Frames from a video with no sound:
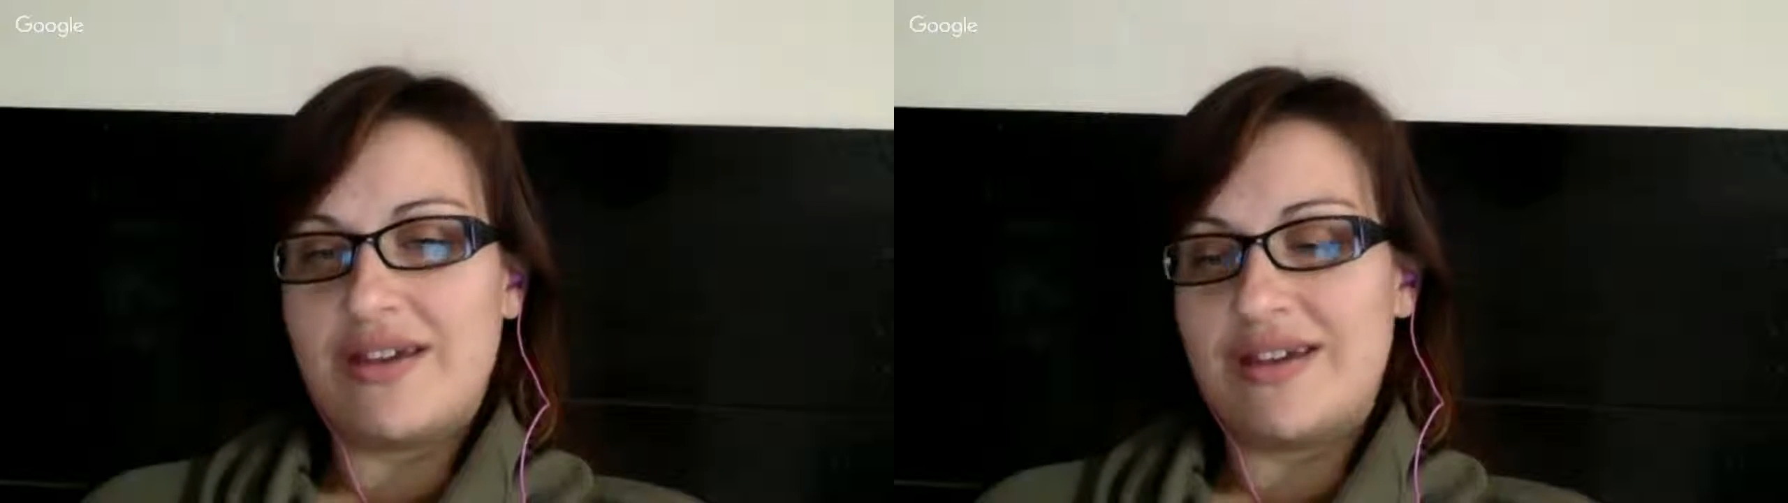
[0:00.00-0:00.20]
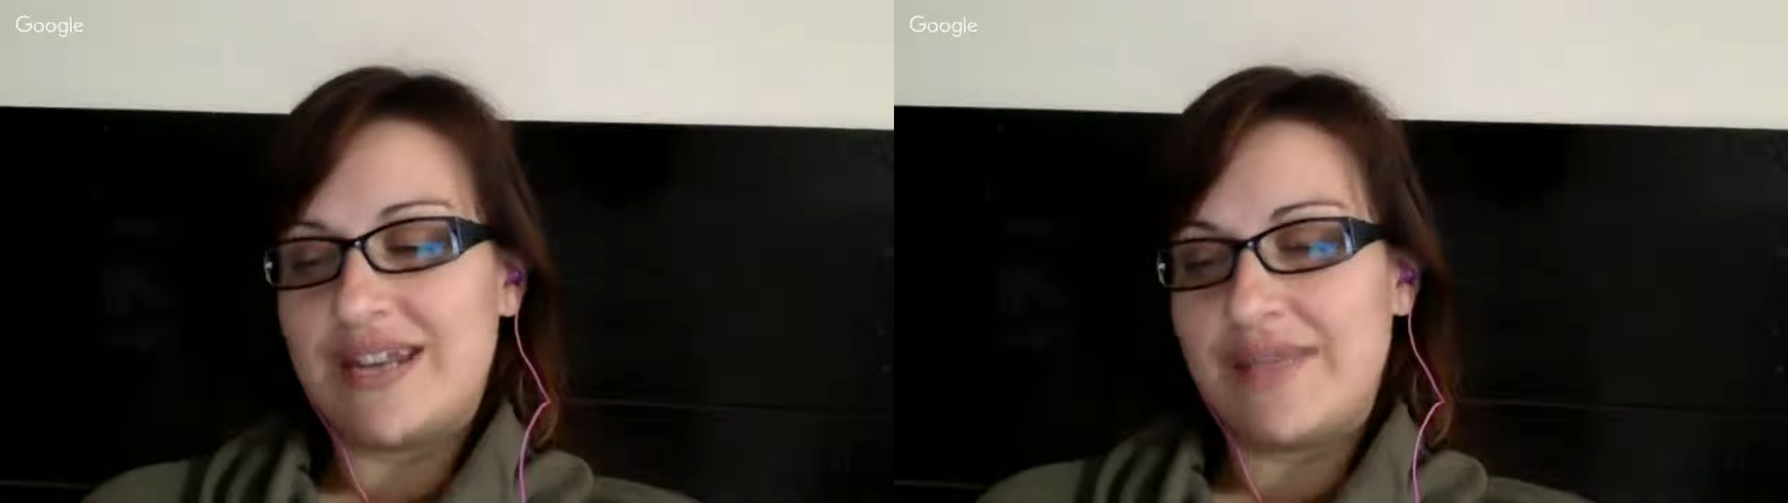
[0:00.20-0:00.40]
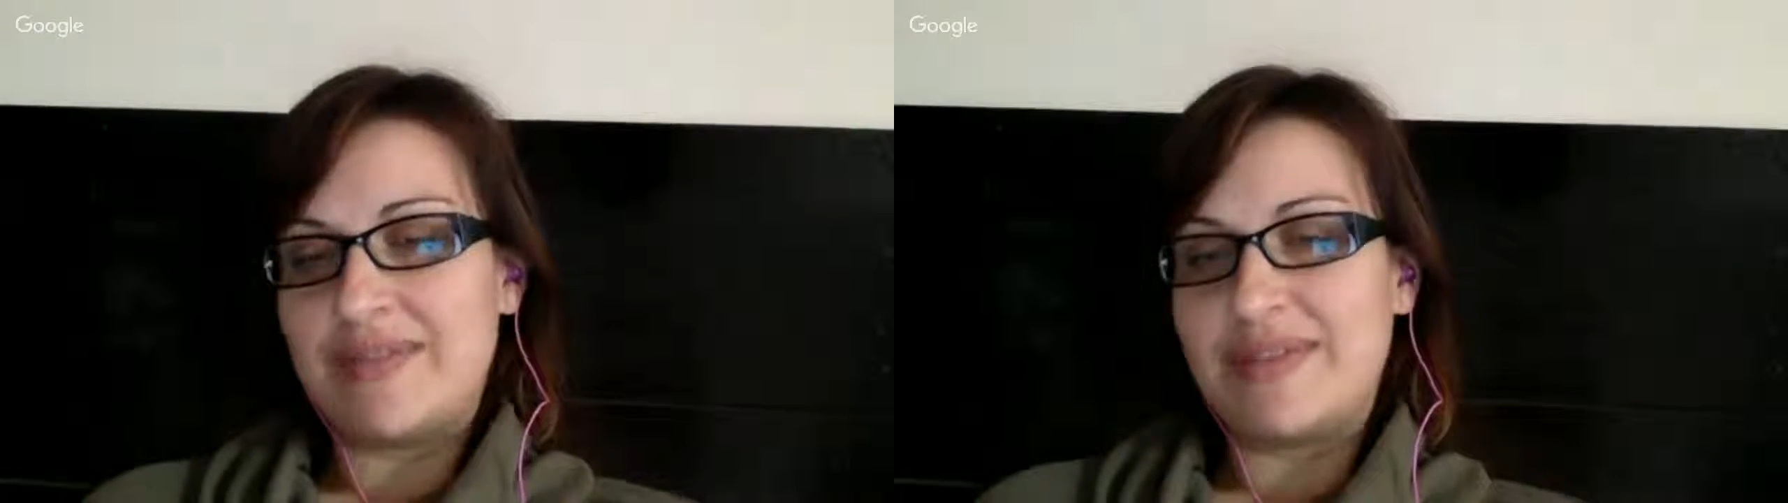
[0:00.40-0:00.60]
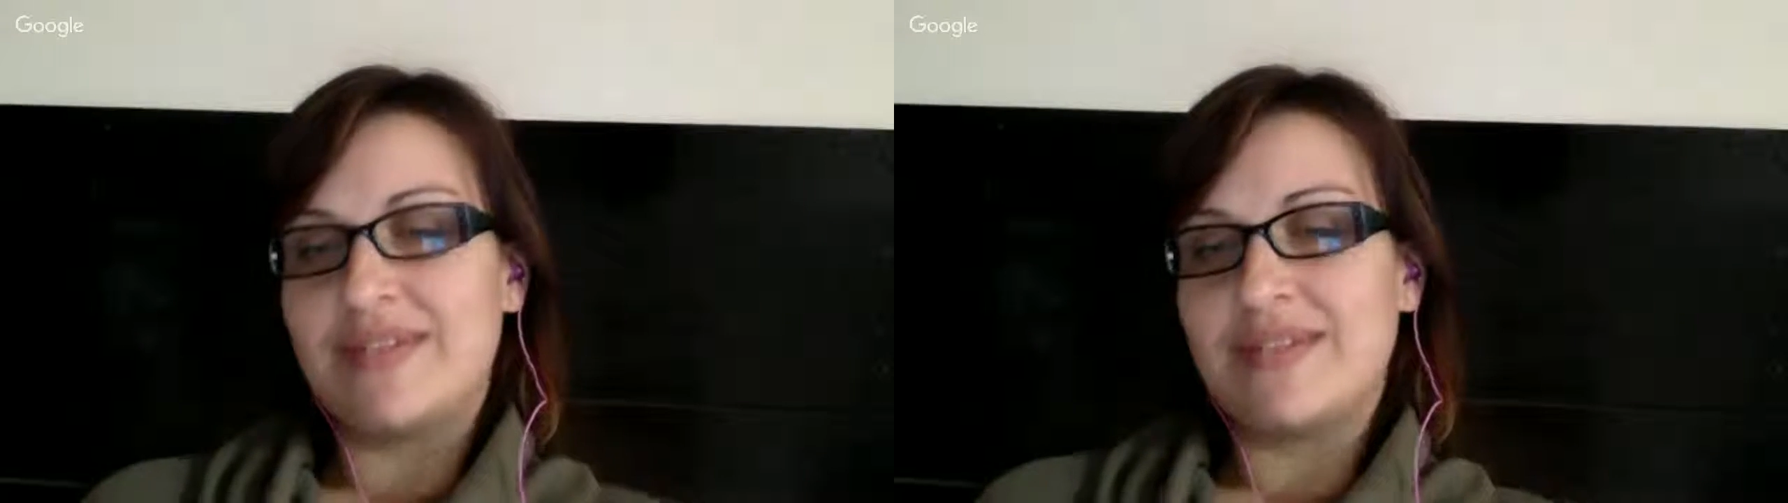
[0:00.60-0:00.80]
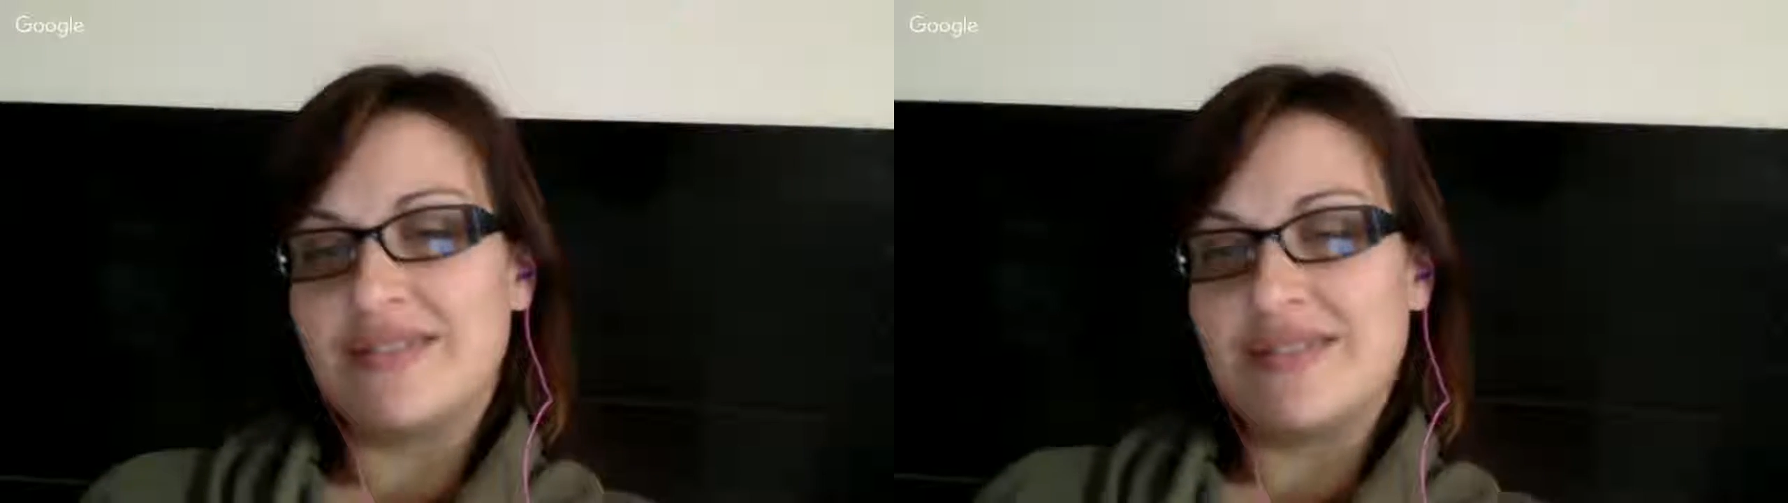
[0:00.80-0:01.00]
and I'm
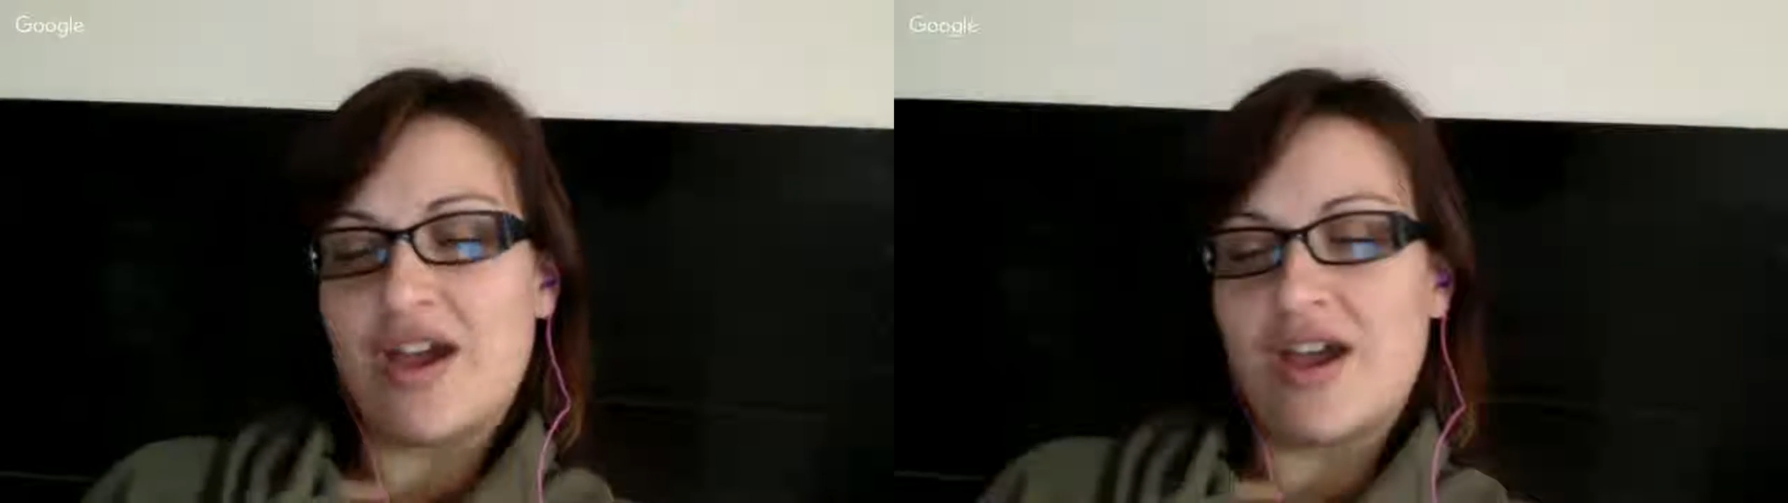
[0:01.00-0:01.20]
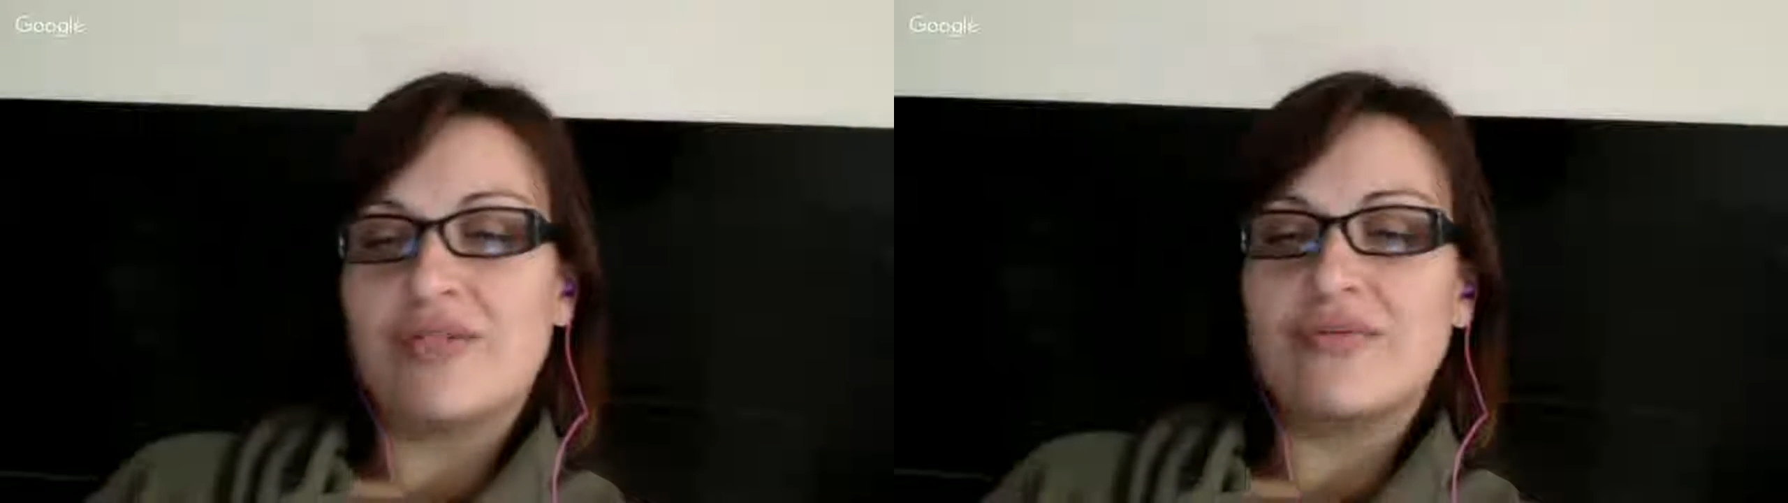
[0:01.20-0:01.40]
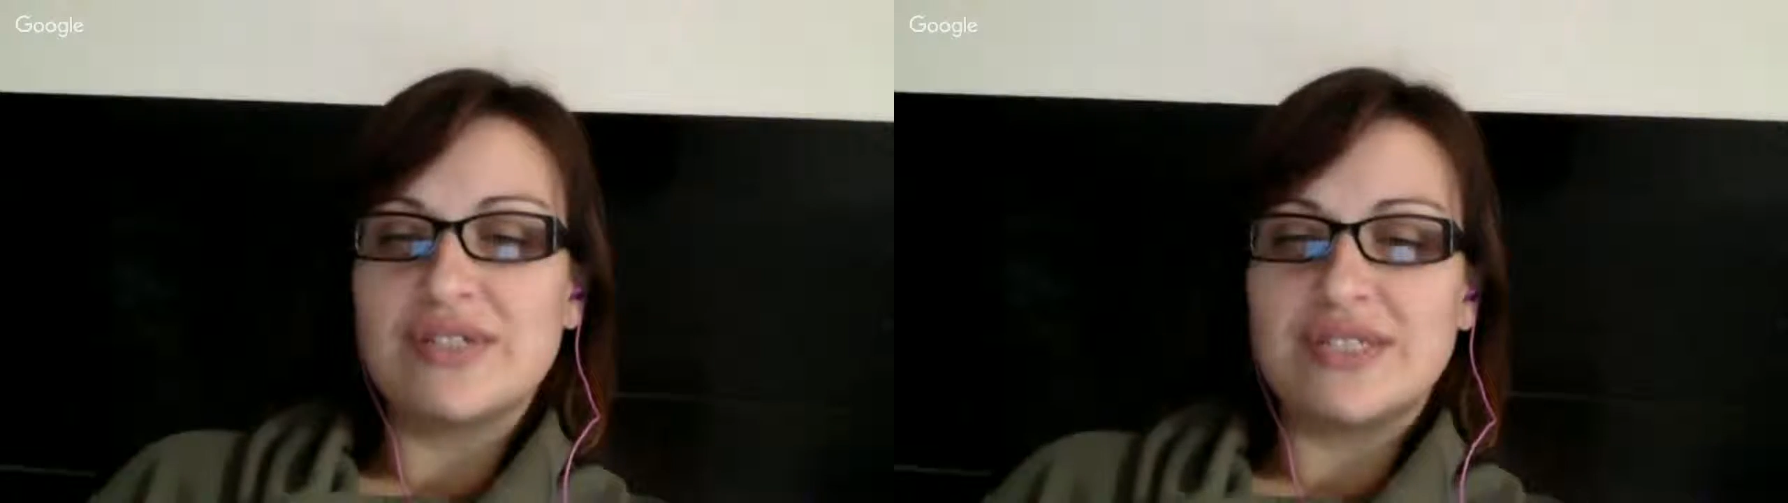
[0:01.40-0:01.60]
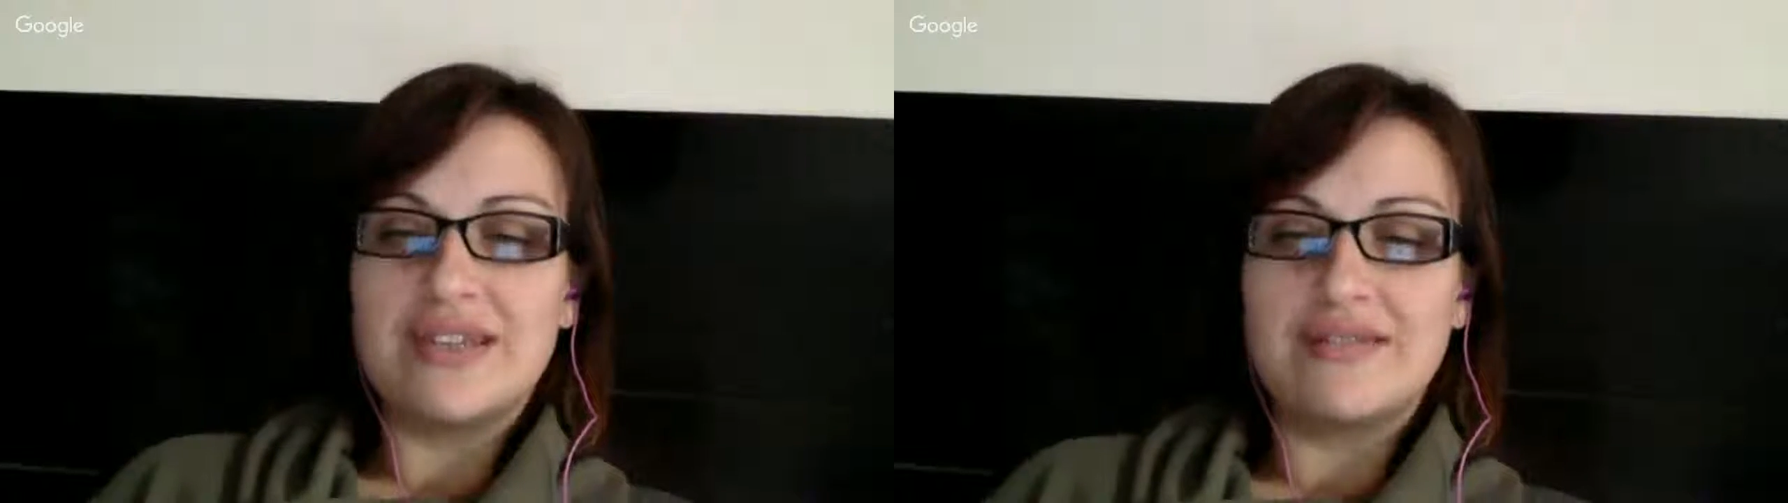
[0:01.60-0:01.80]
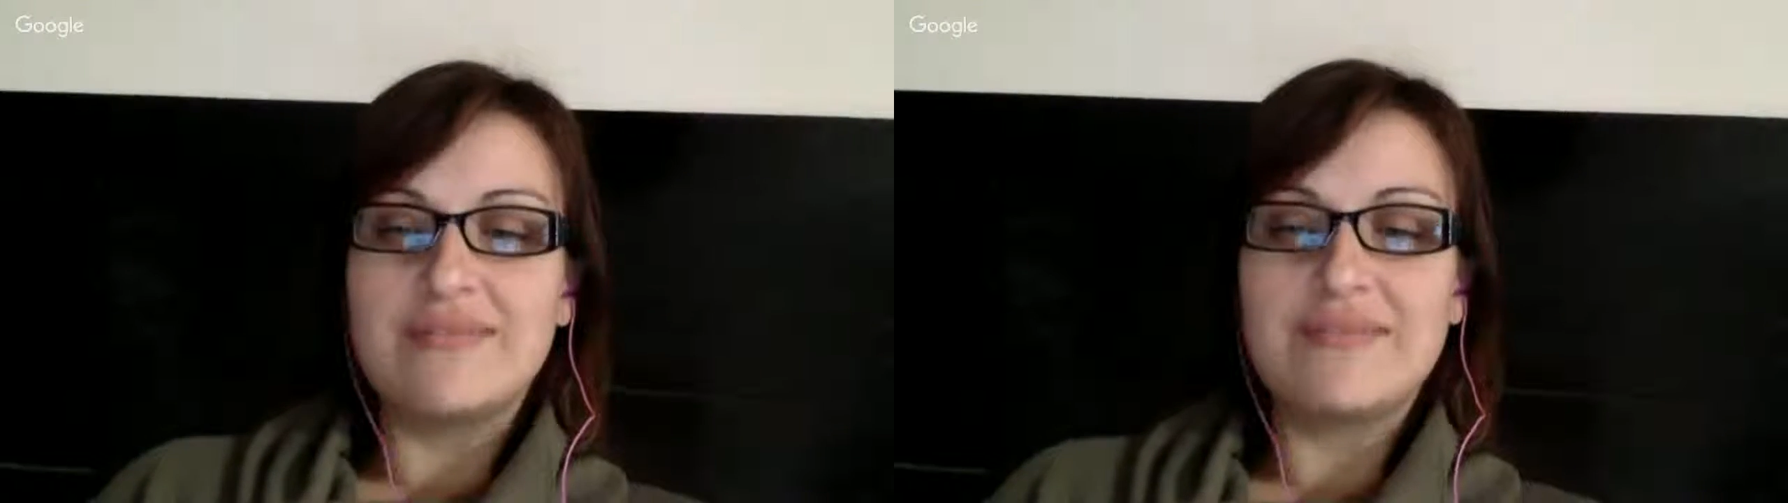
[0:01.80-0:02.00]
in Racine.